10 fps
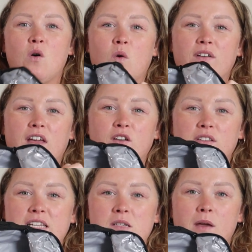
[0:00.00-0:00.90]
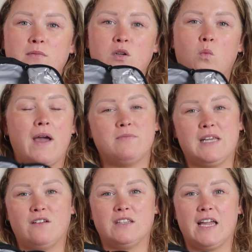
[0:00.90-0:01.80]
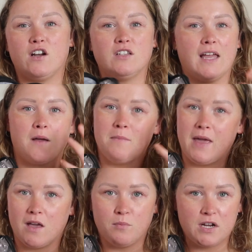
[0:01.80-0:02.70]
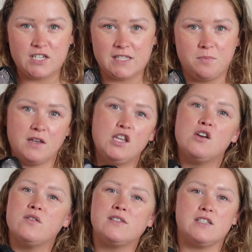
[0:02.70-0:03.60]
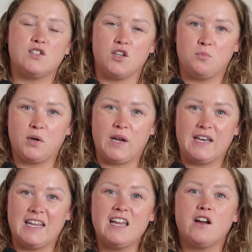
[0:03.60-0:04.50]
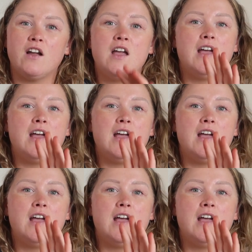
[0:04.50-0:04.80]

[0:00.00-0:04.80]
or that you'll need to be able to wipe down later, like a makeup brush that's been used, and so you put it in here